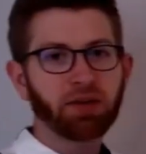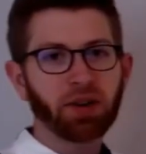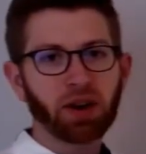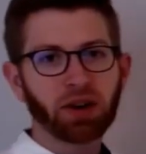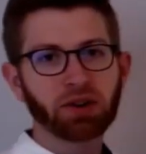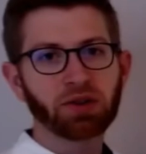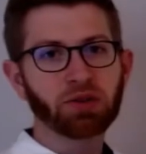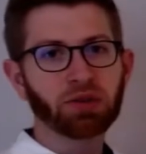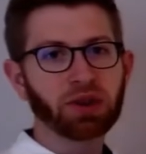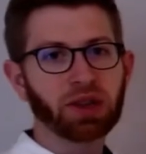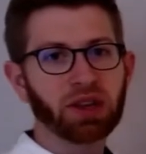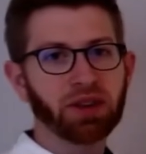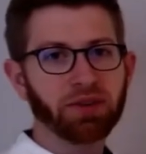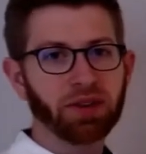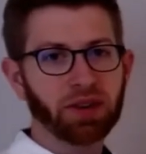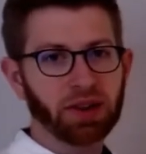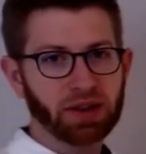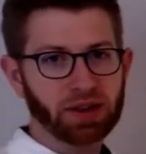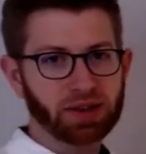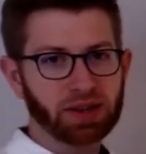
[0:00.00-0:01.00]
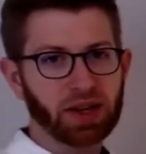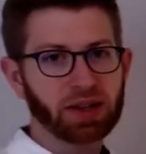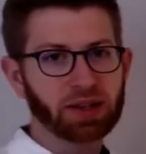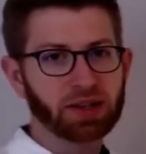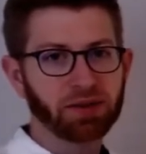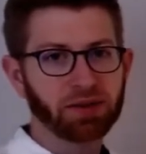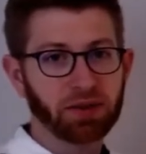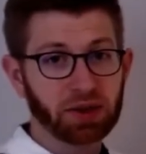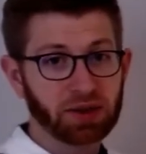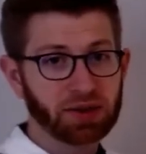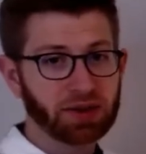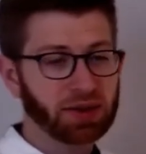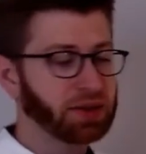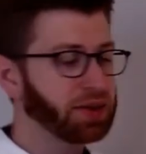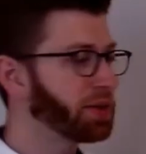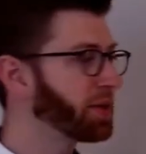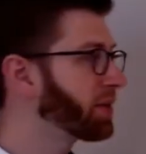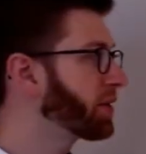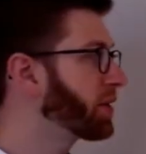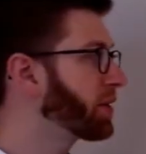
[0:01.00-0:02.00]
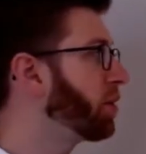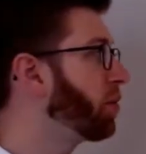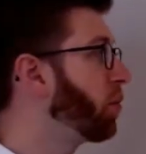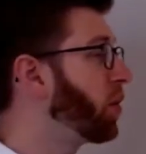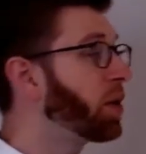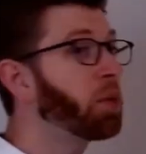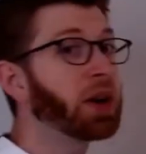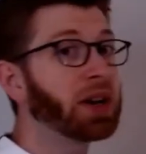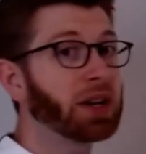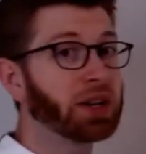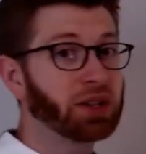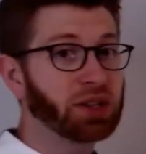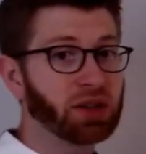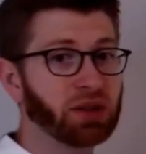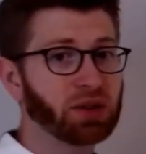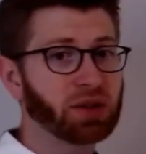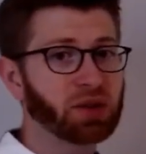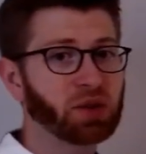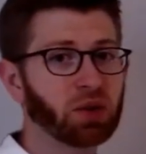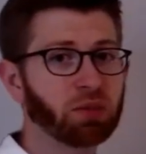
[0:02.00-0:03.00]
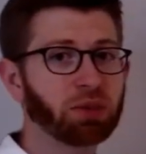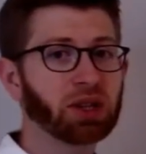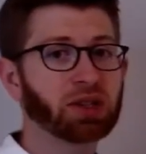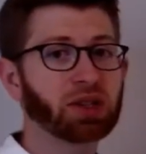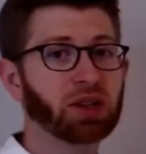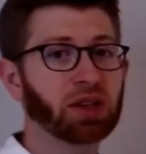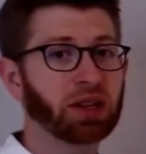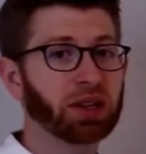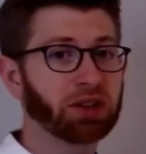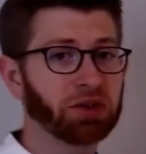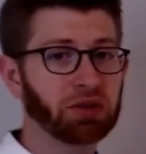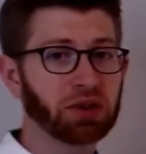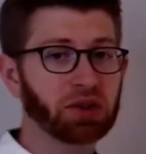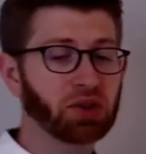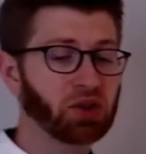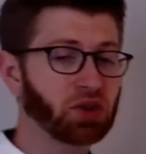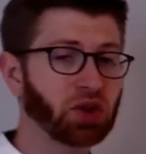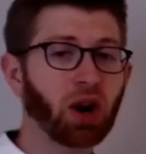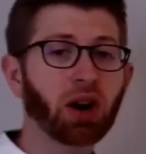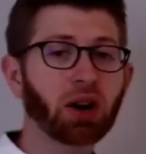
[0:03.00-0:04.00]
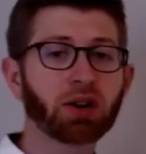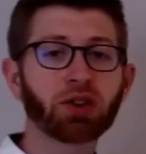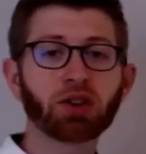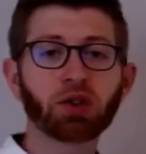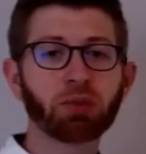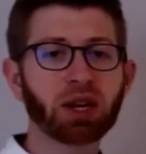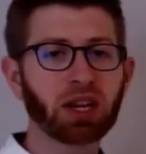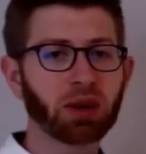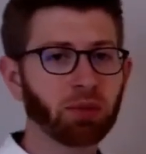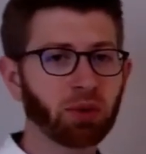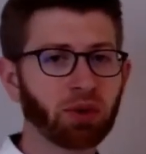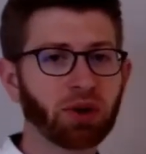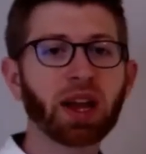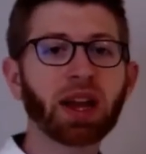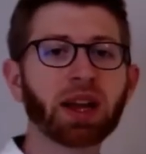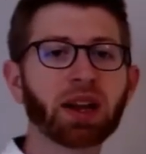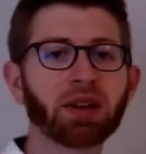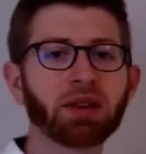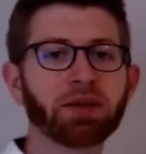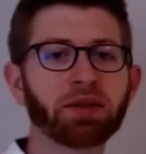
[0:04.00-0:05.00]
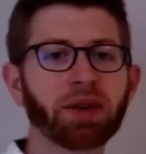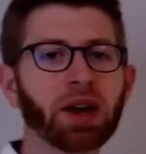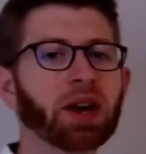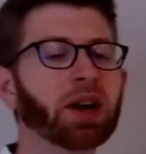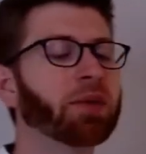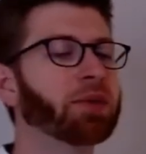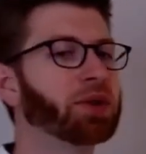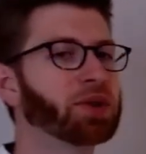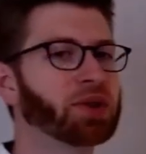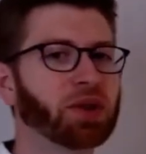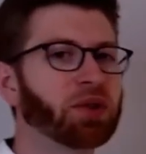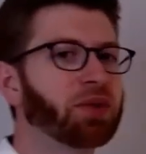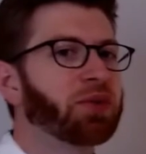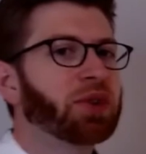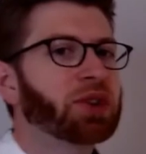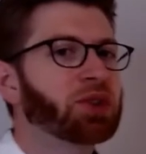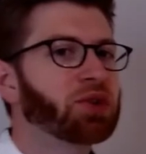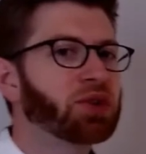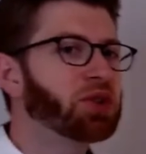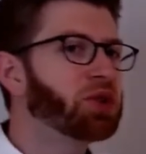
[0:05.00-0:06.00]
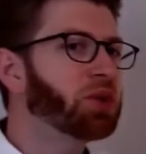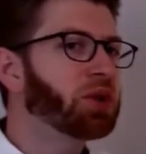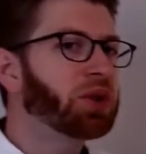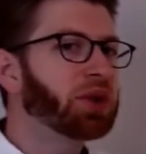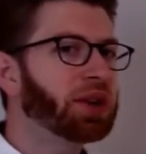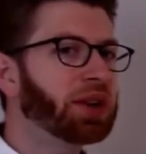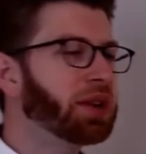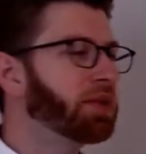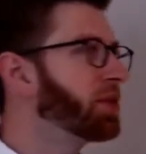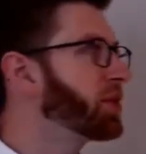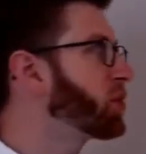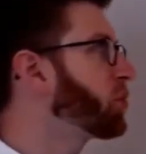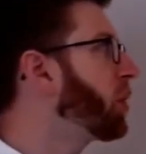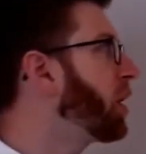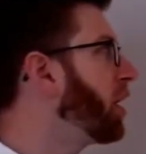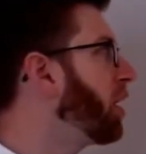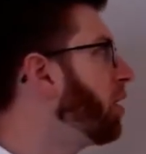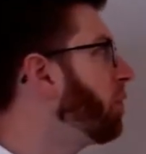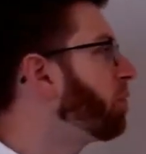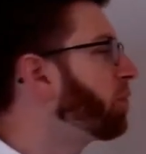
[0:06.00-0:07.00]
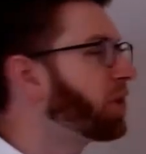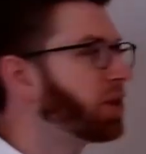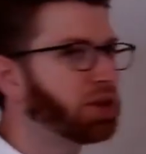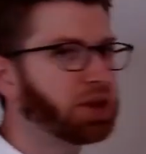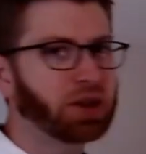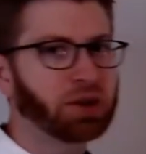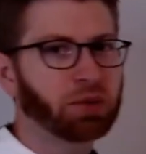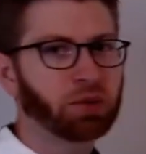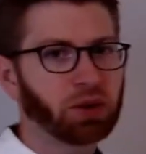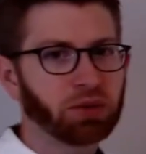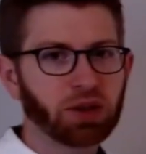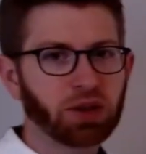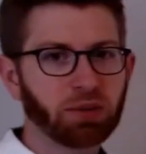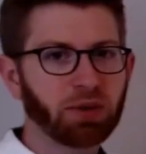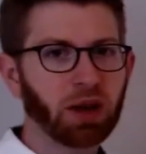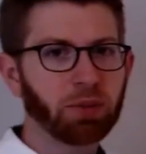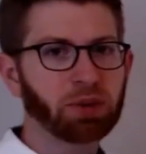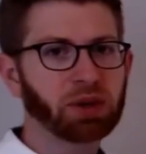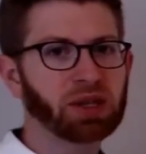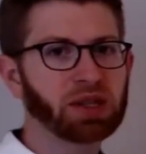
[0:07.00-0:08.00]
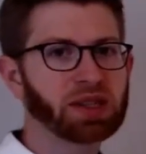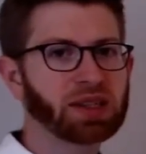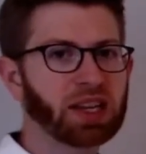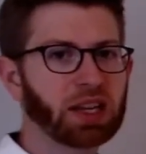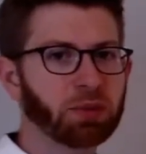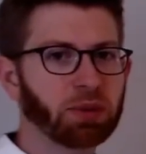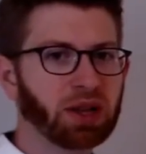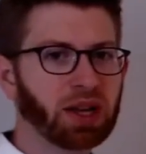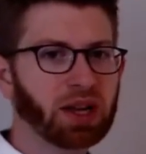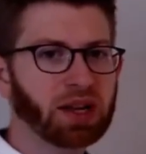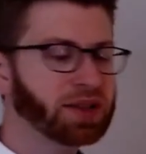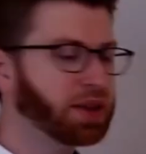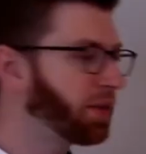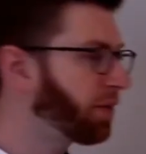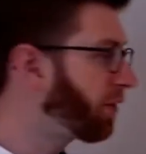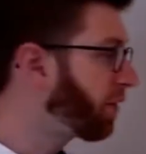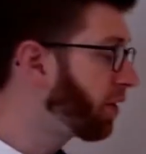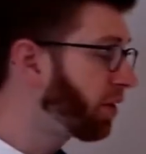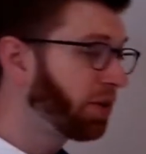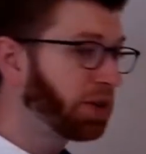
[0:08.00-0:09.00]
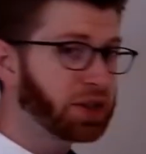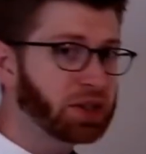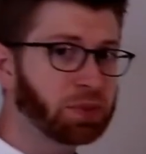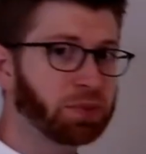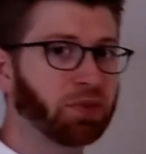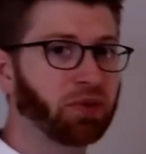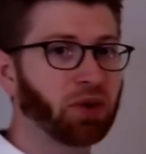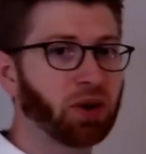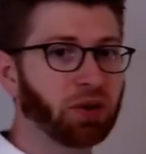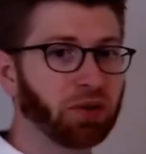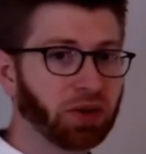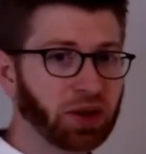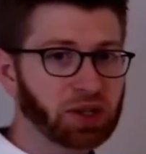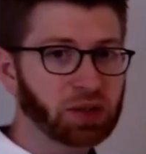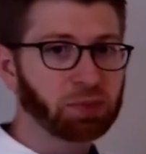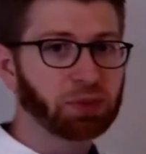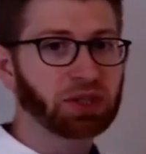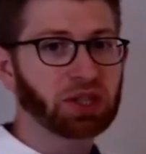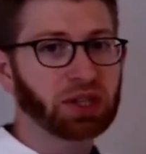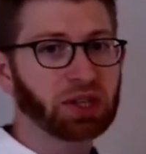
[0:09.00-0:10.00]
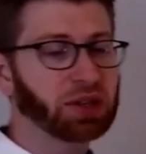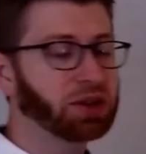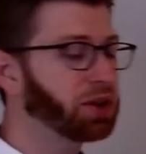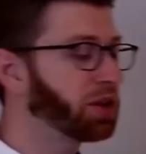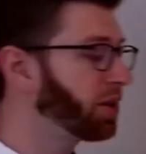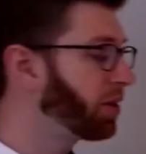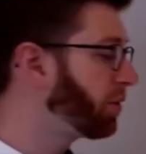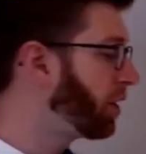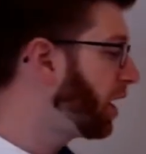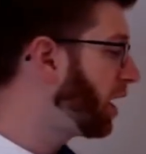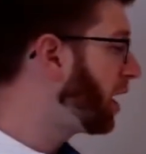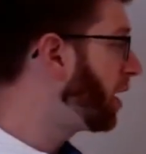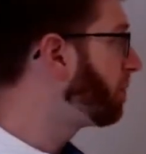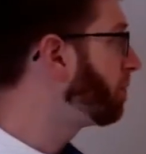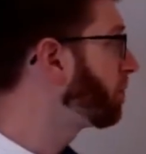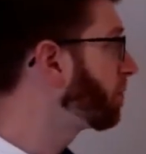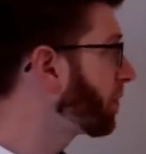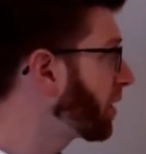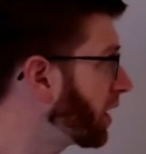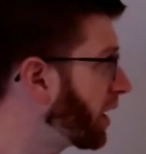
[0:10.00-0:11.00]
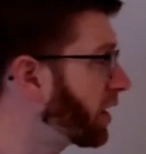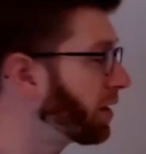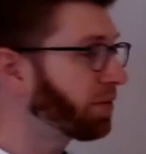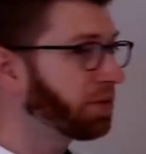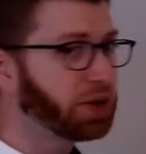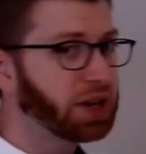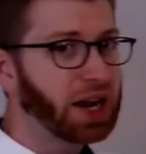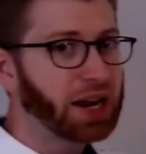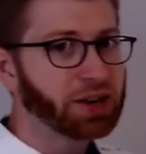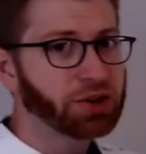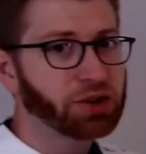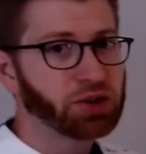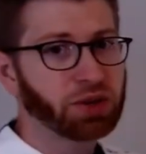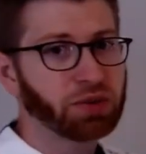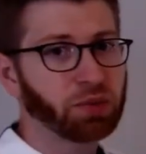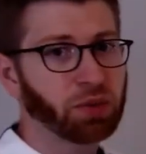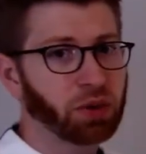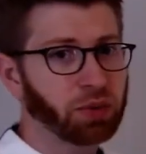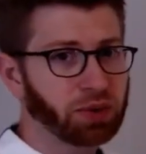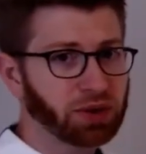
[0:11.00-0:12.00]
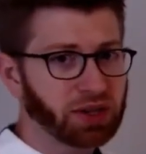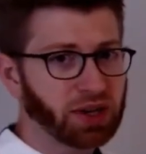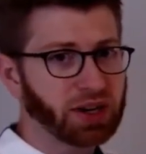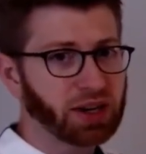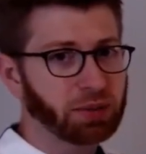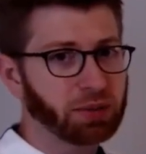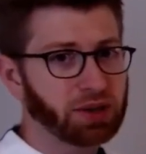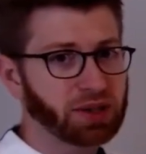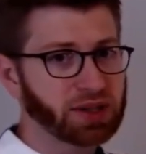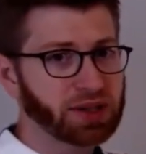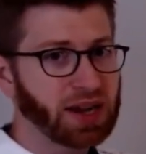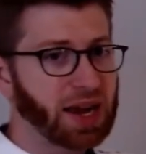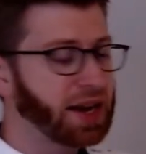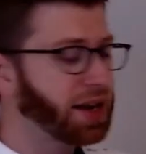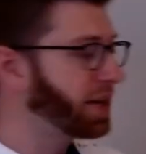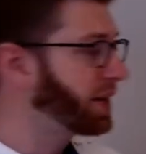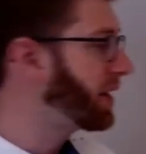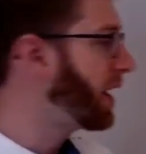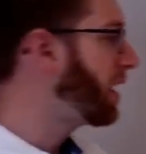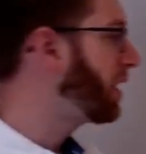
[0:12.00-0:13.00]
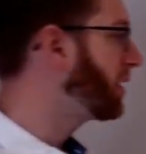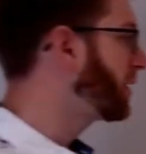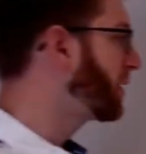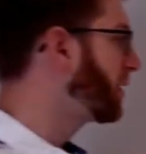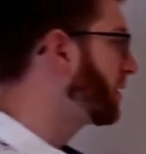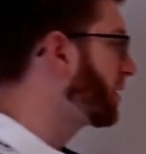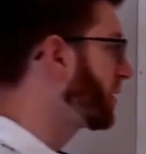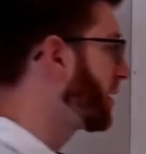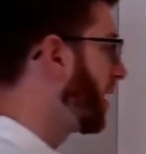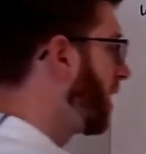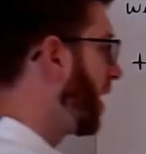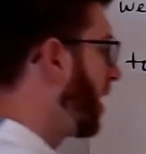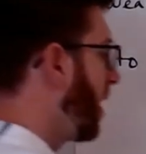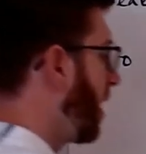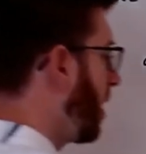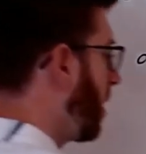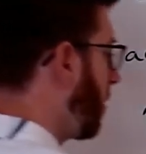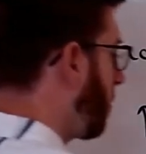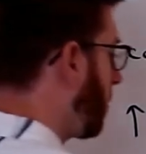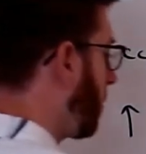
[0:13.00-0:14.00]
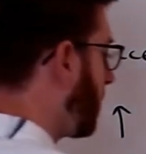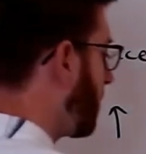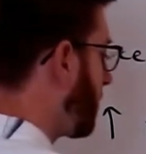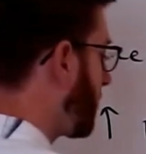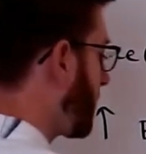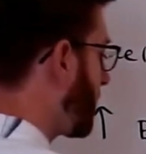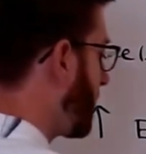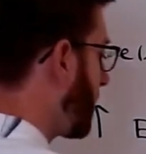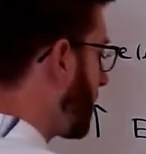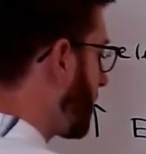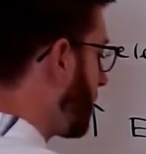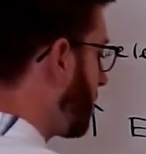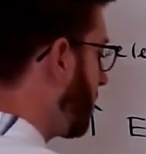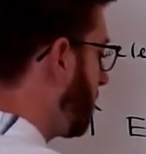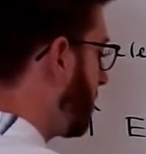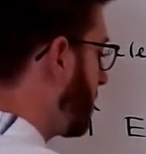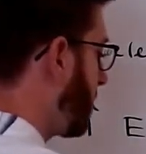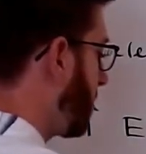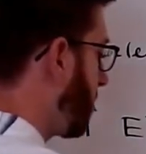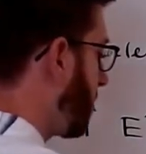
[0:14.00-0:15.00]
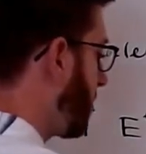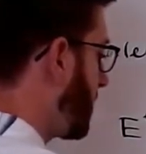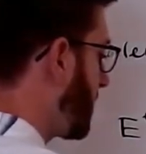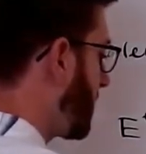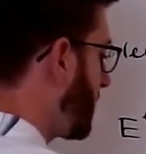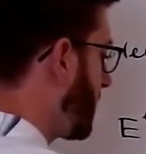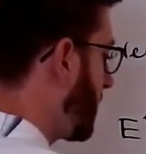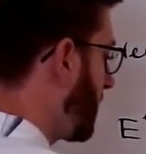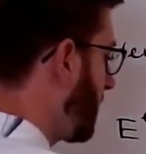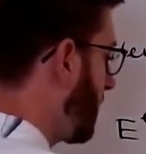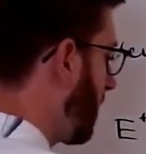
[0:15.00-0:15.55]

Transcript: nucleophilic sites, for instance. So one way to do this would be to increase charge, make it more negative. There's other features you could think of as well that might be destabilizing. For this particular kind of reaction, where we'll talk about SNAc catalysis, we'll stick to increasing